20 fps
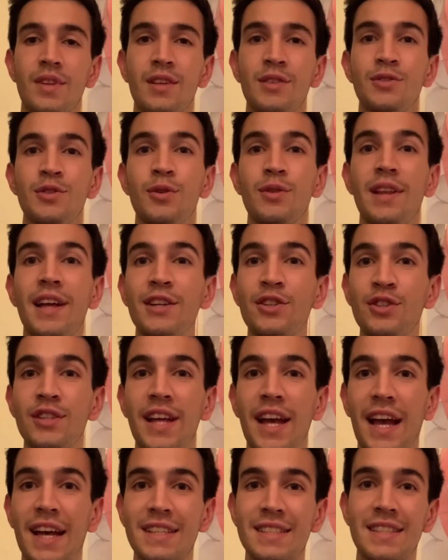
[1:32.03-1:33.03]
So legend
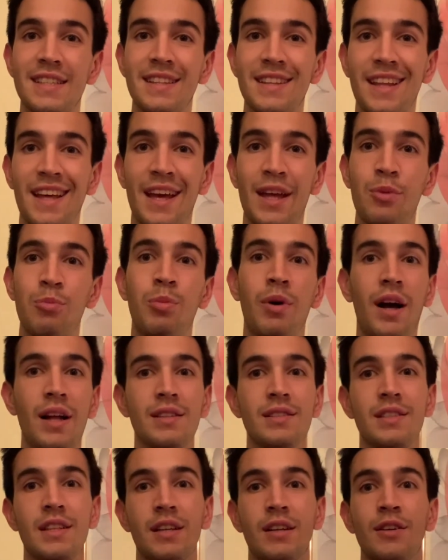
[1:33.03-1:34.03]
has it that
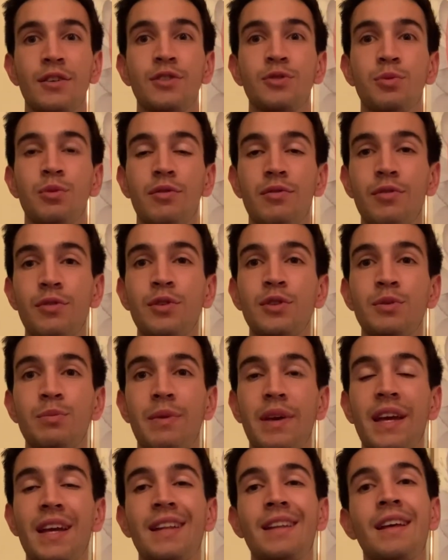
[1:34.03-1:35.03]
pot stickers were first
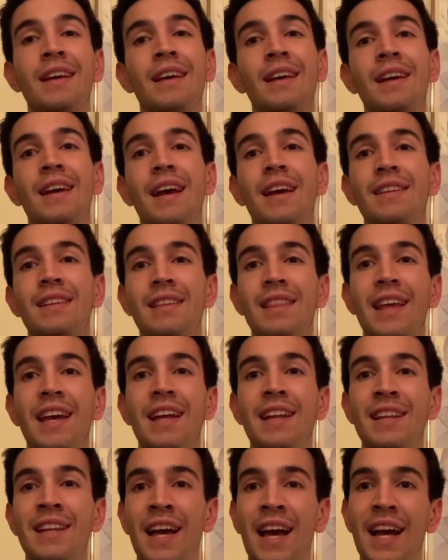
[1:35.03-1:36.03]
made in the
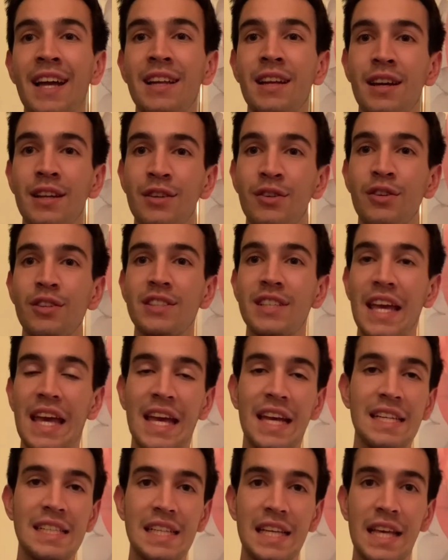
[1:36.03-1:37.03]
late 900s
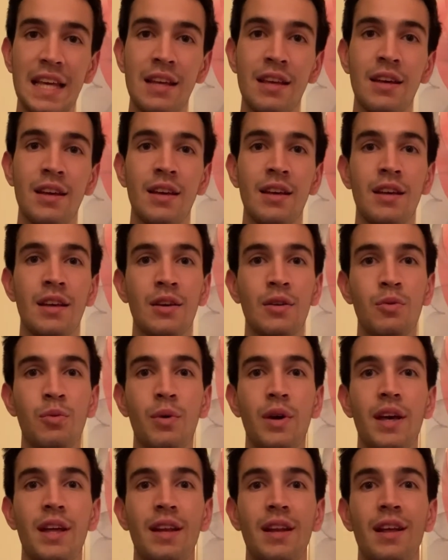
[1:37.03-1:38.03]
AD
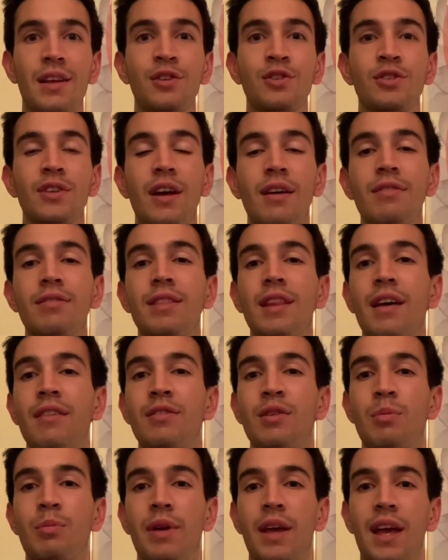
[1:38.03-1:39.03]
when a chef
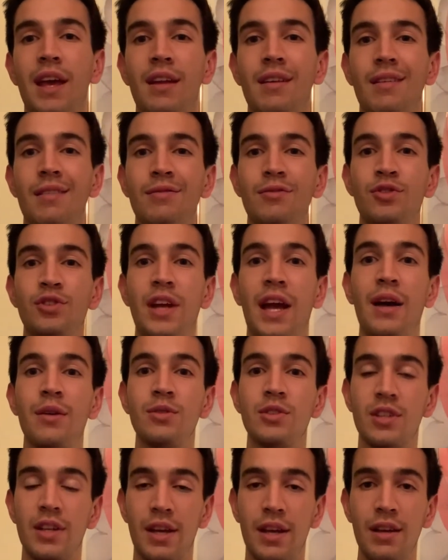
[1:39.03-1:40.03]
left a pan of
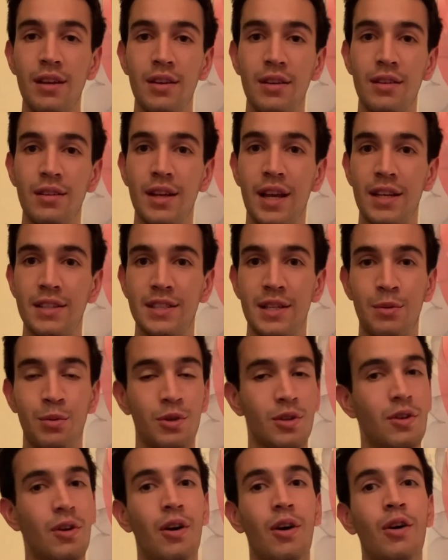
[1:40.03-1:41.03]
jiaozi, as they were
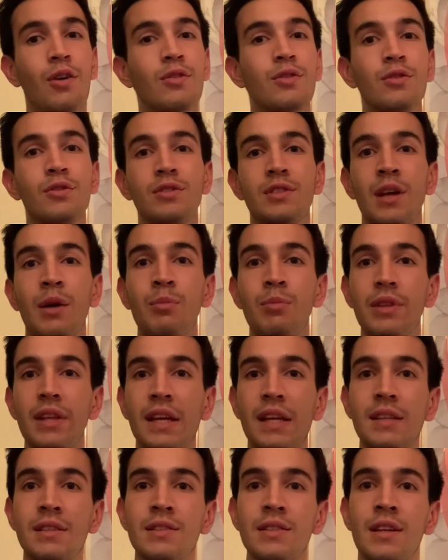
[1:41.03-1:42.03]
called, or
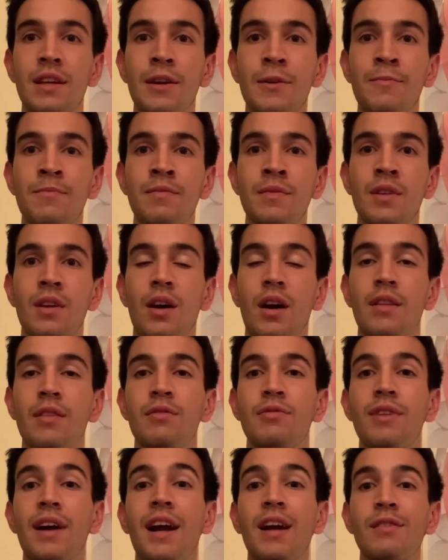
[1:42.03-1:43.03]
dumplings, on
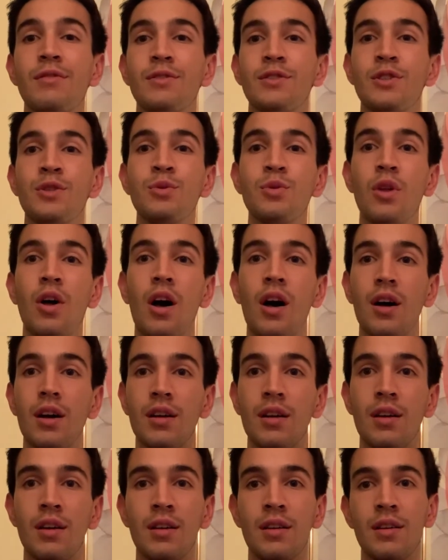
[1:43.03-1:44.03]
the fire for too
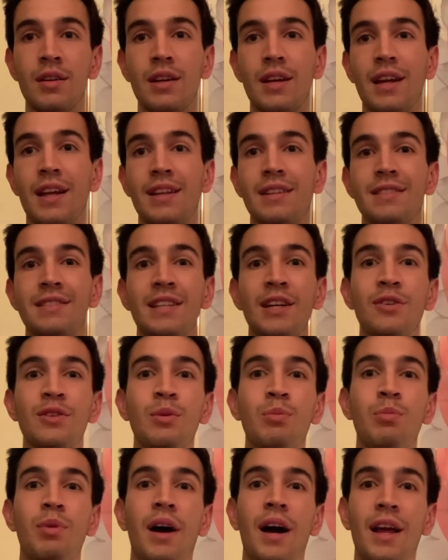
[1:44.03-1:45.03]
long and seared
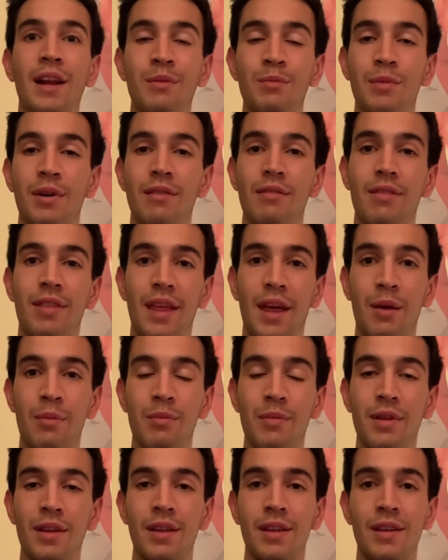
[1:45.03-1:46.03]
the bottom of them.